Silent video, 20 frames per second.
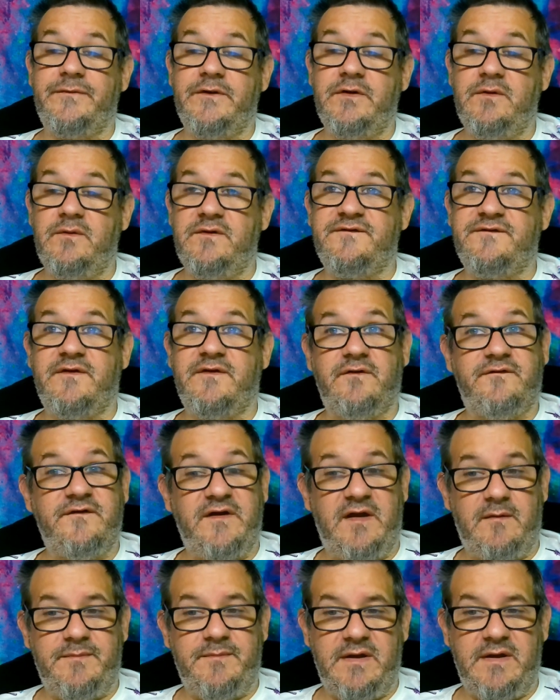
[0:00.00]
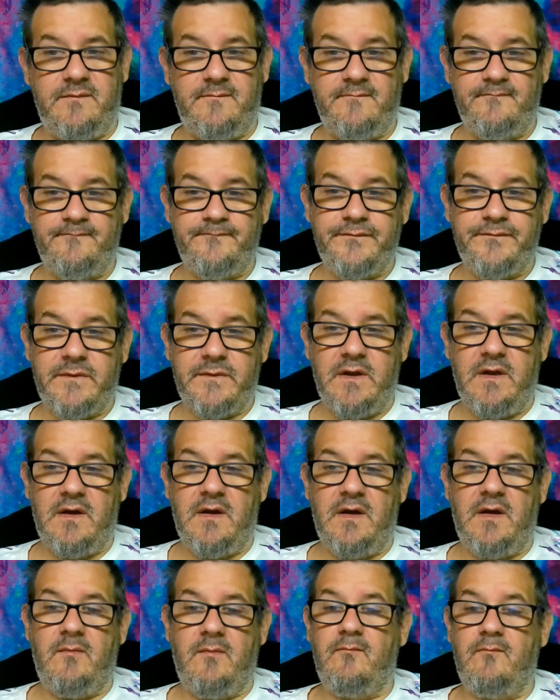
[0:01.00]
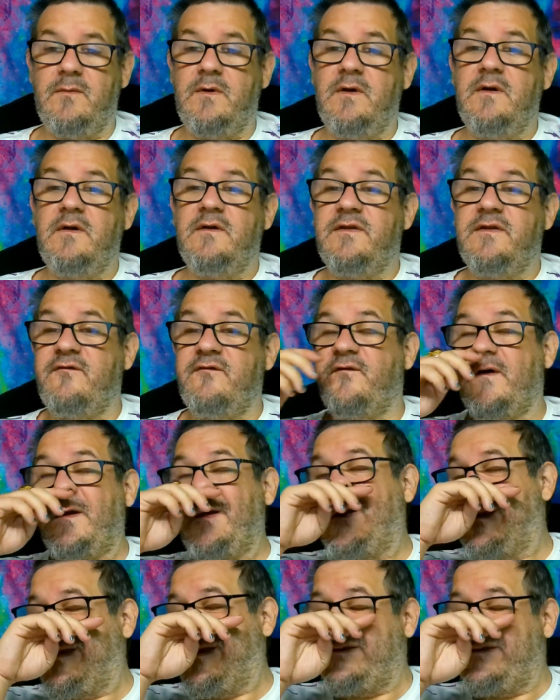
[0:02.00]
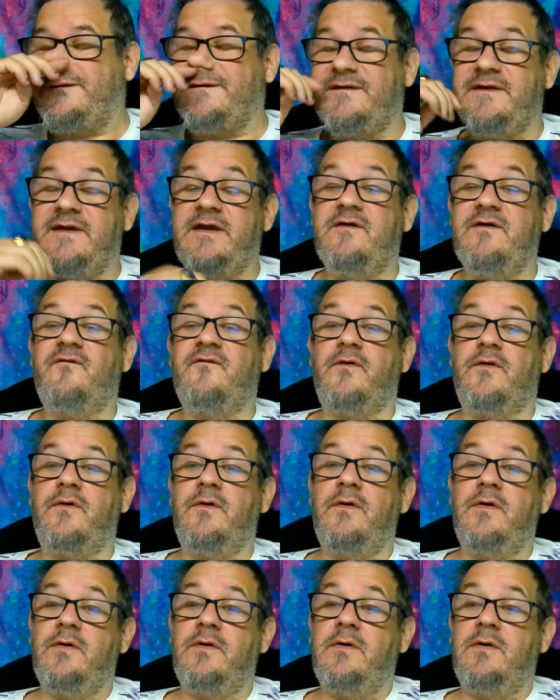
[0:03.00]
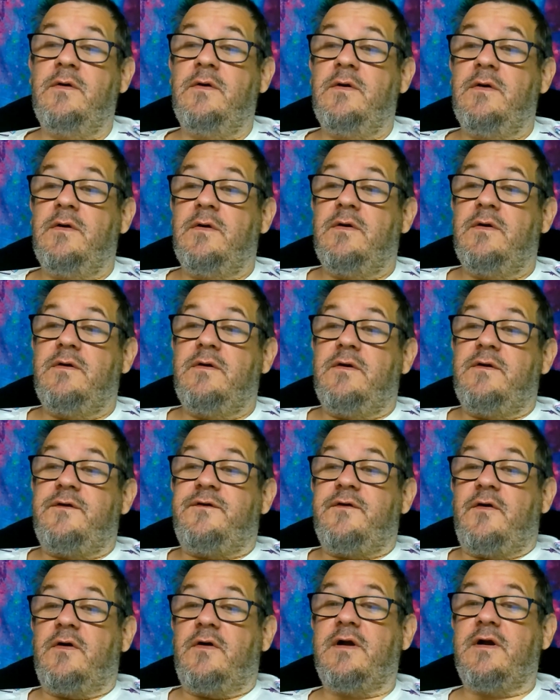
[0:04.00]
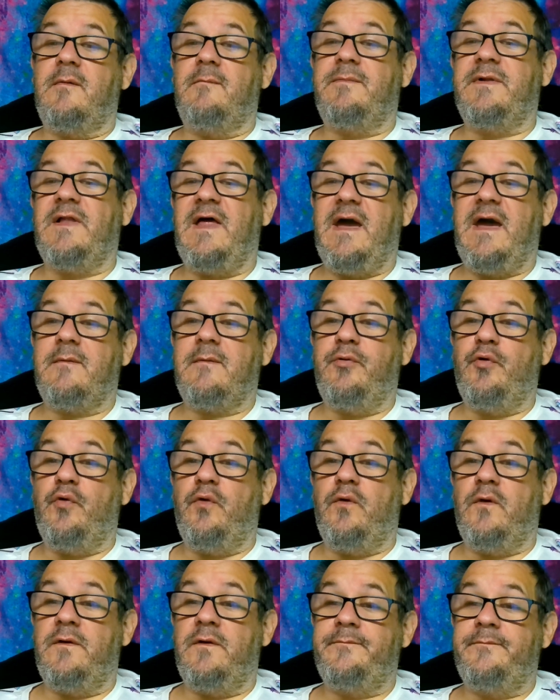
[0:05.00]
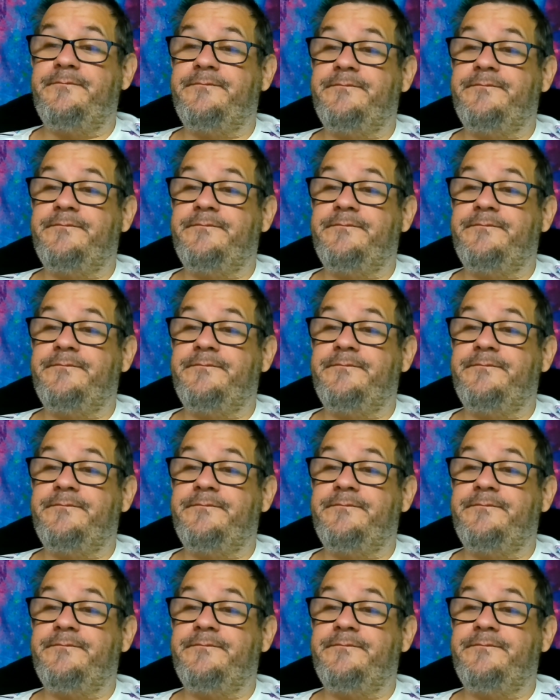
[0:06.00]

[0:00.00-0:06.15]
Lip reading: who is their champion. They fight against the evil Dirk Blackpool.